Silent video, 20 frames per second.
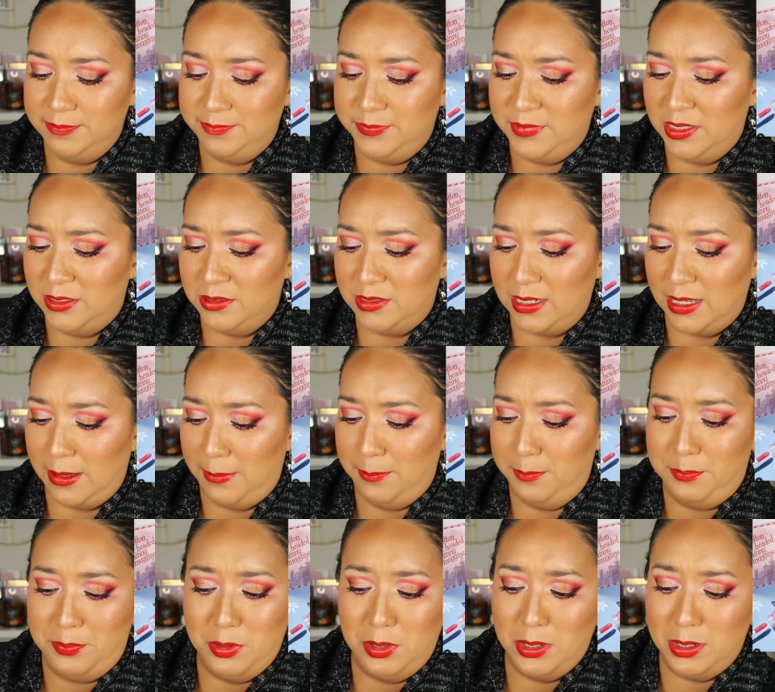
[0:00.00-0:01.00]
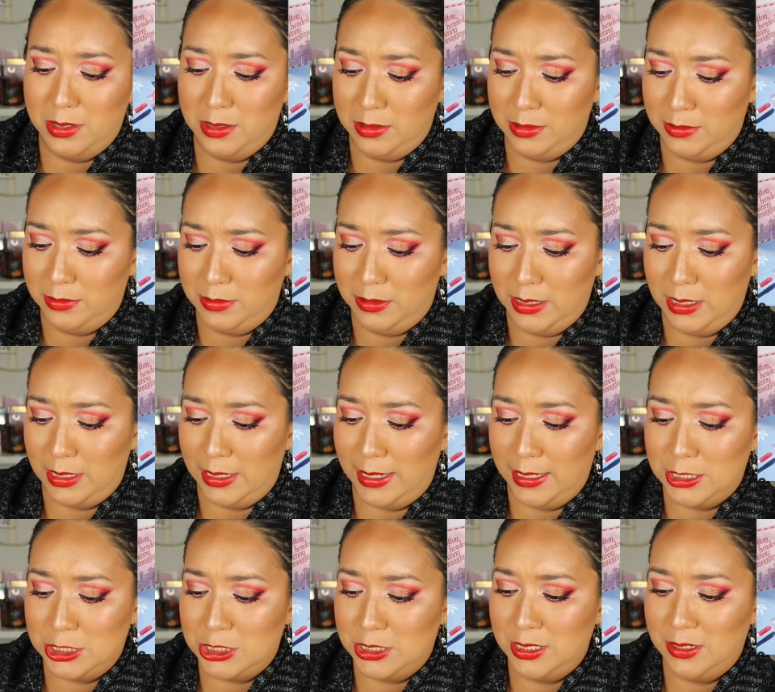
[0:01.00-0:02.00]
there's like a book
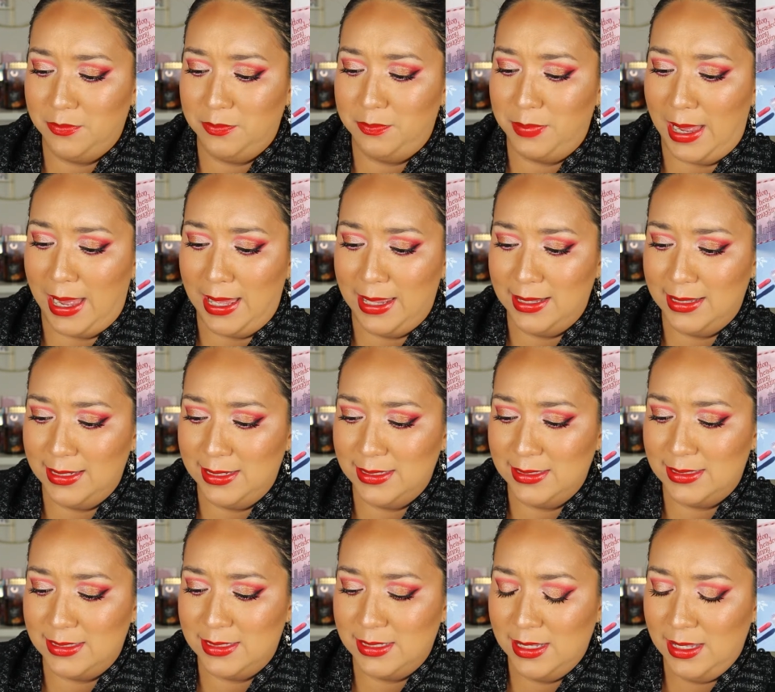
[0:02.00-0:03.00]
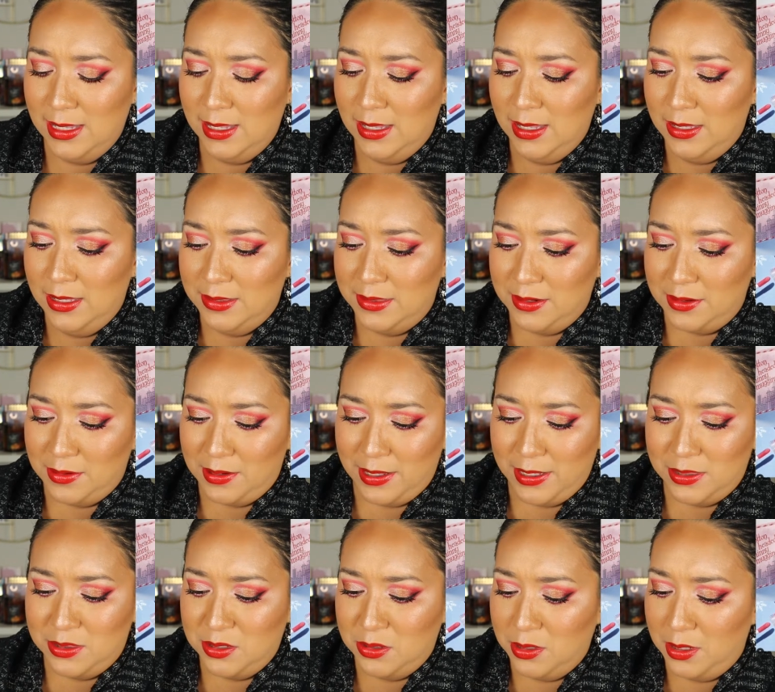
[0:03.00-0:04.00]
collection of palettes that are
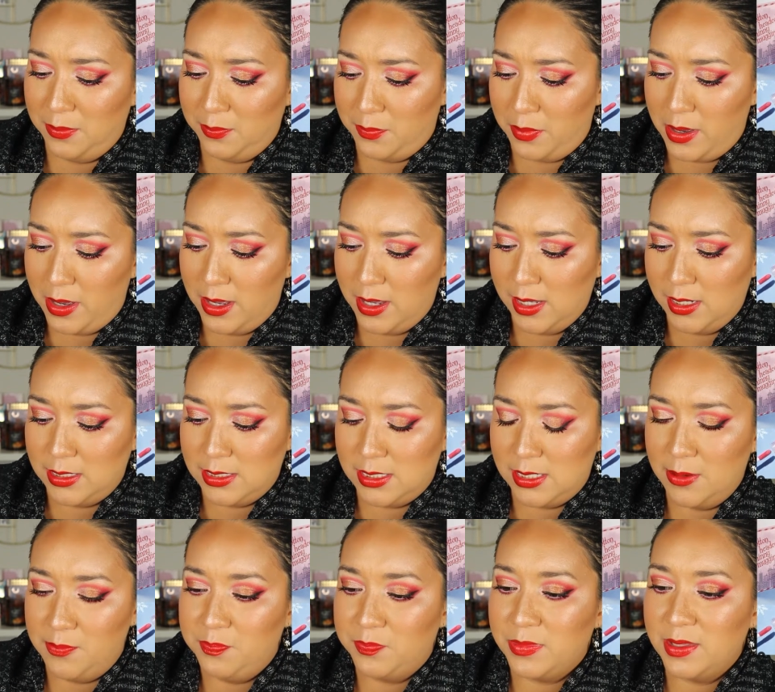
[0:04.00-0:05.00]
like thirty bucks.